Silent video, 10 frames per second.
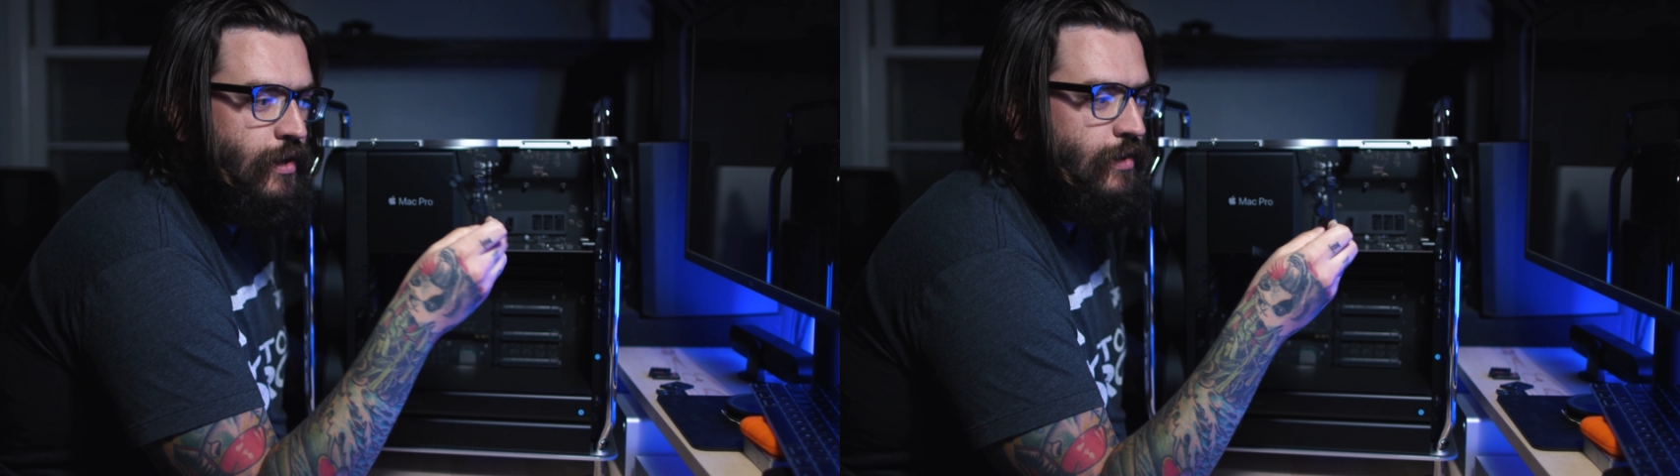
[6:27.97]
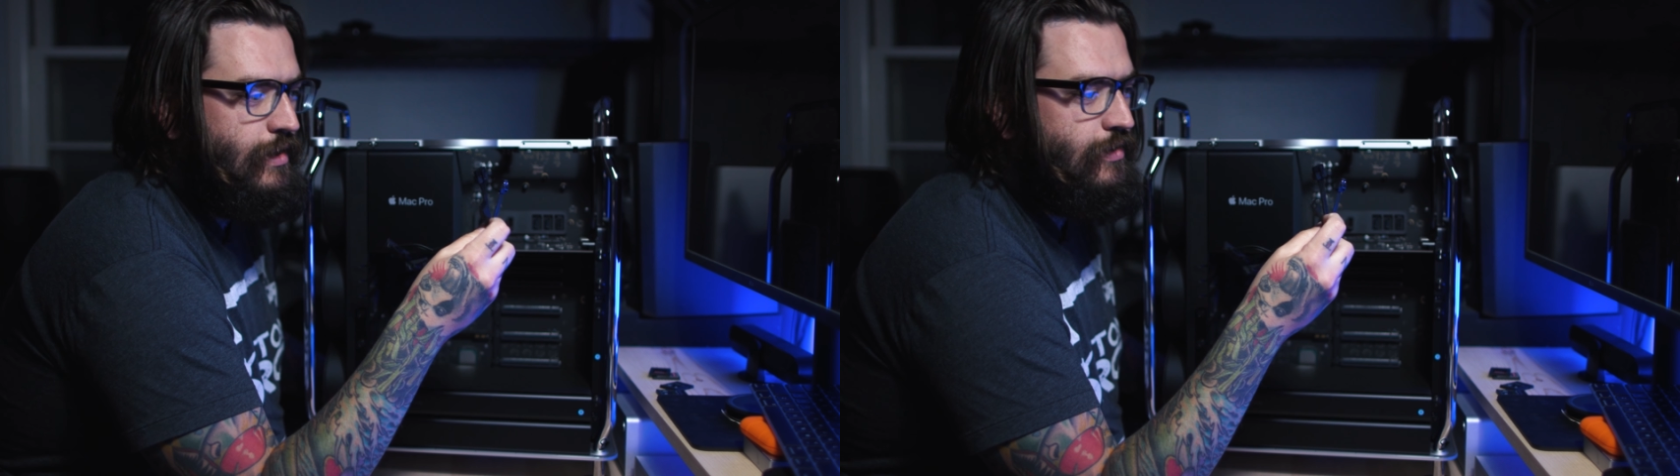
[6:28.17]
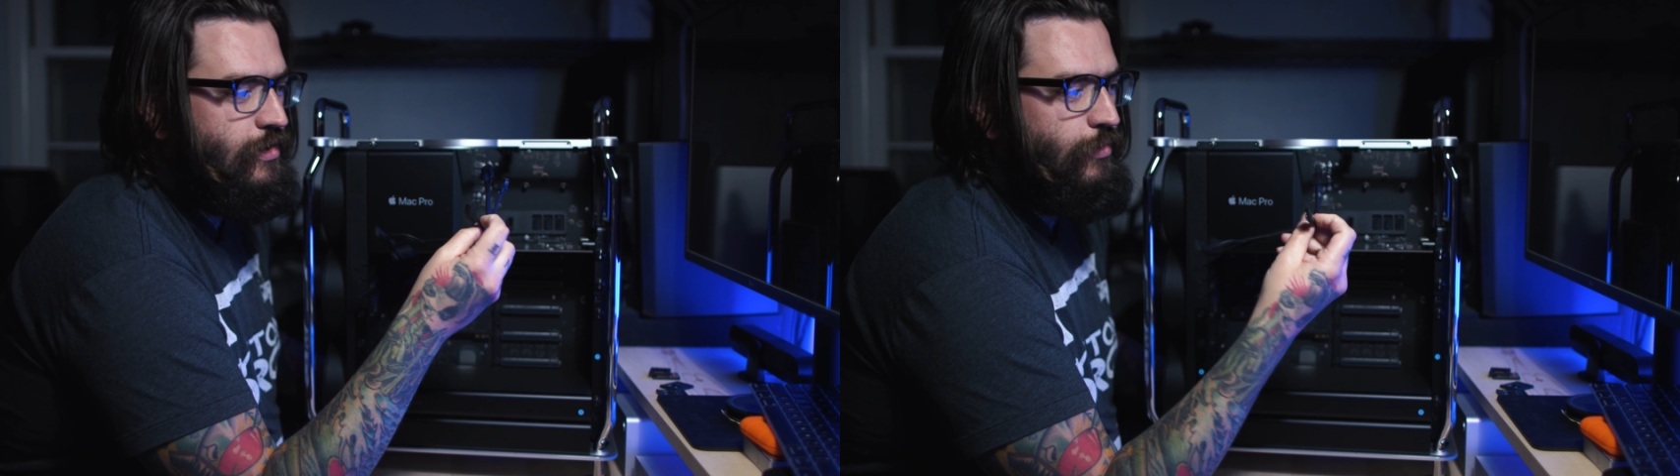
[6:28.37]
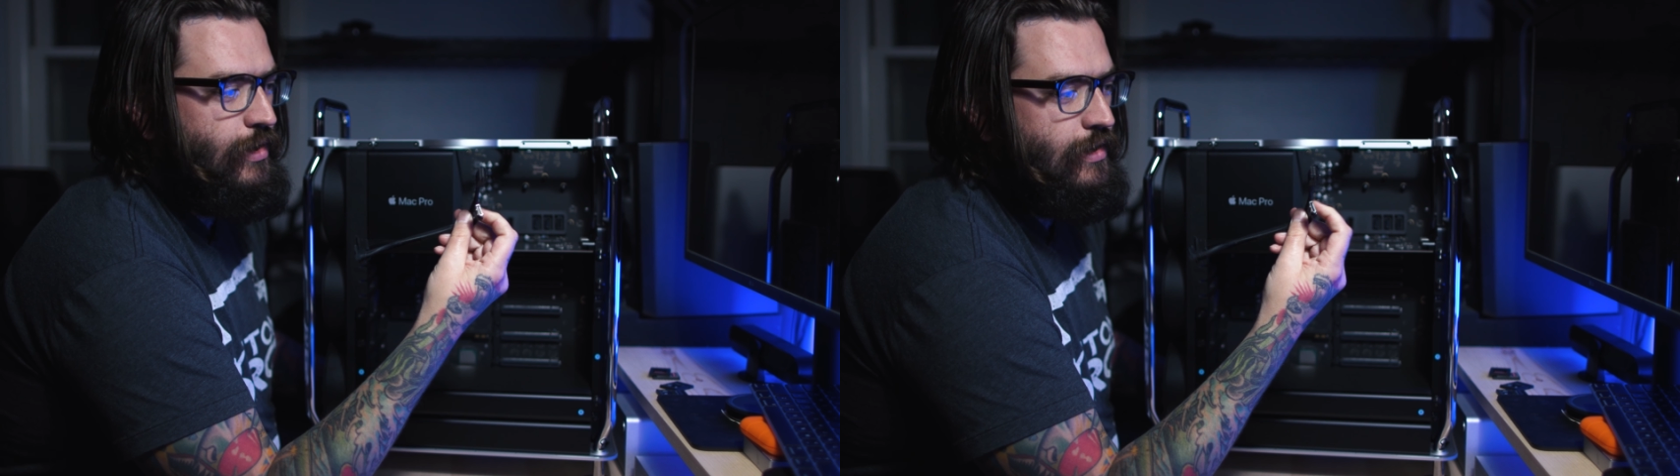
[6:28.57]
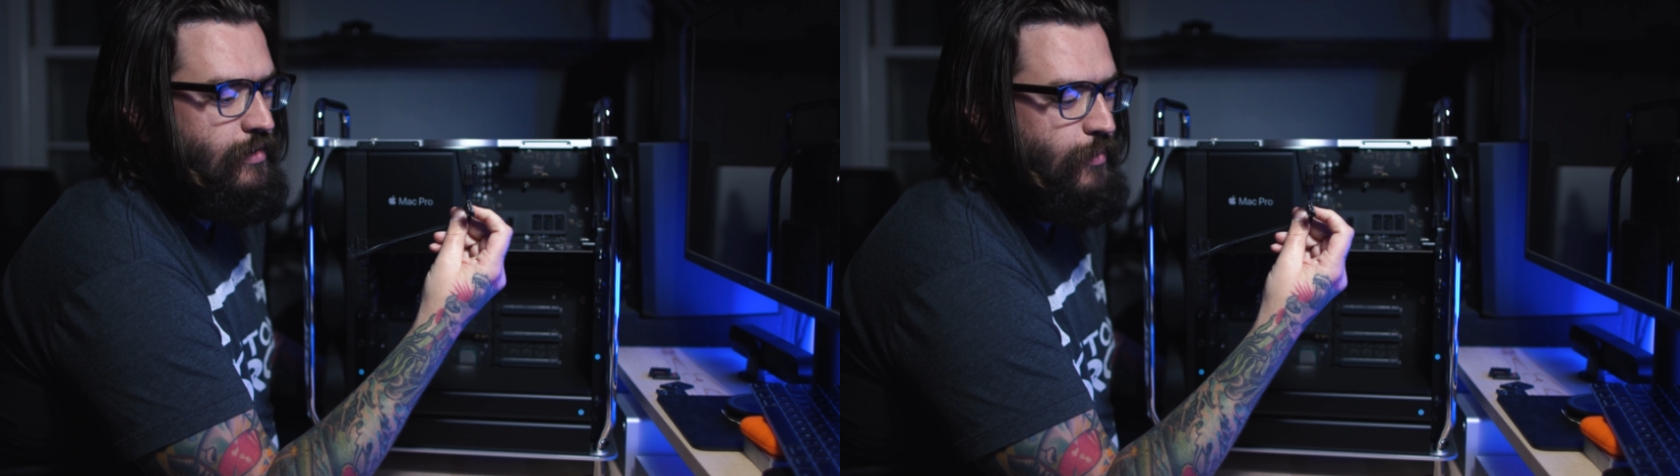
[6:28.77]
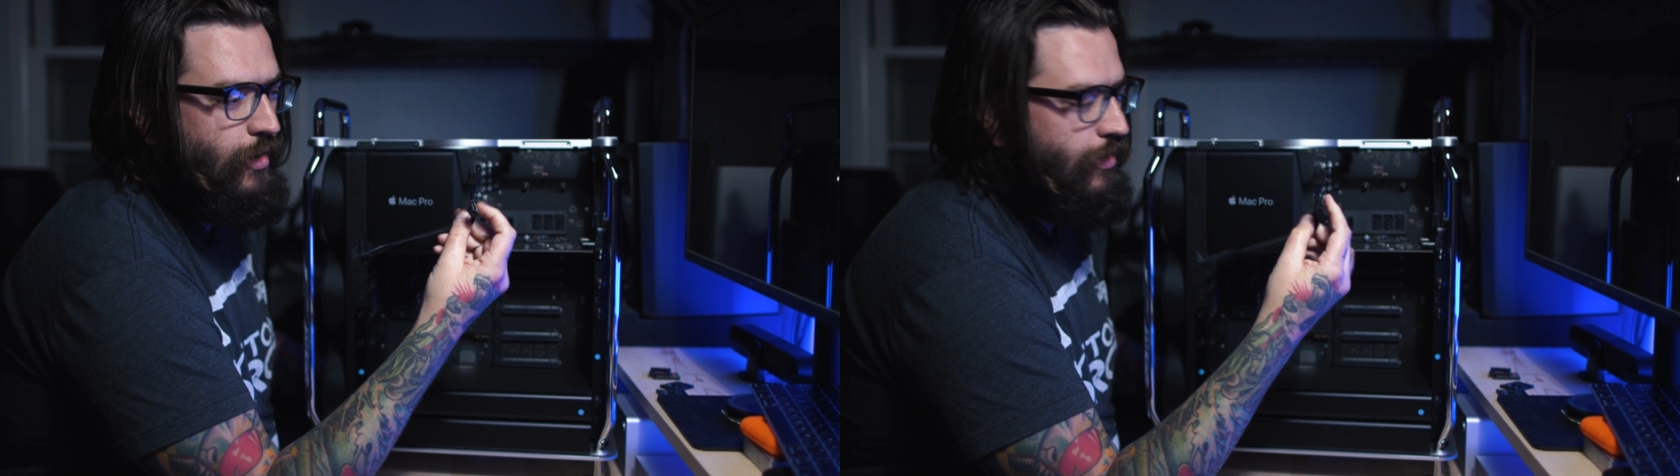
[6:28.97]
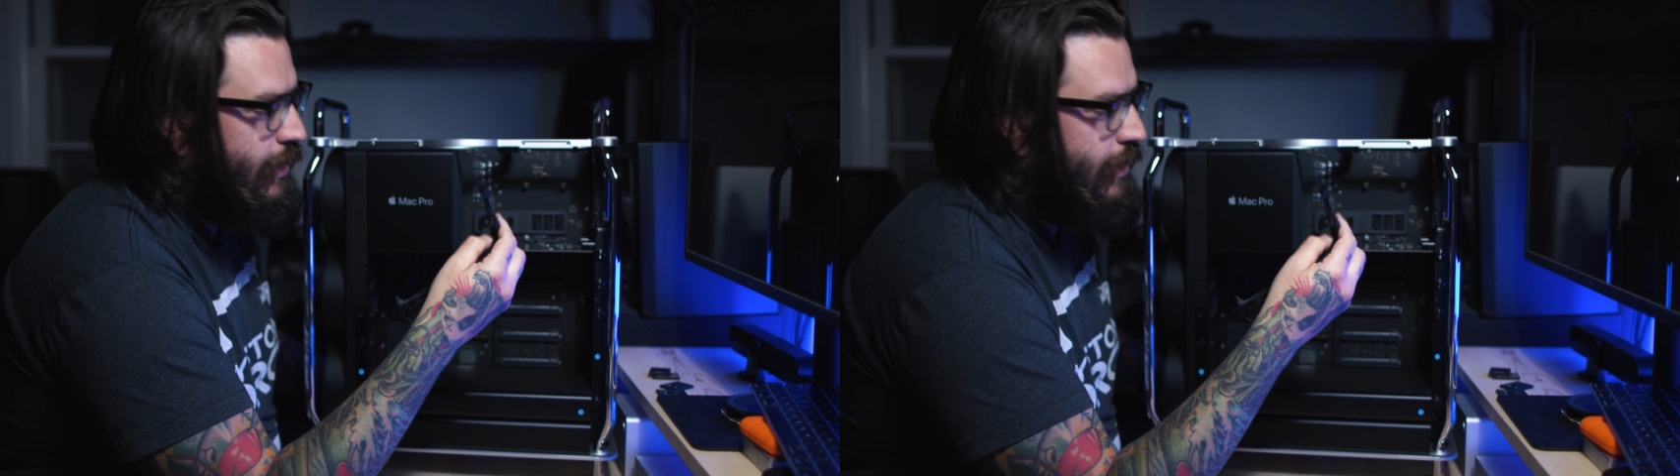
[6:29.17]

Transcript: these 3 smaller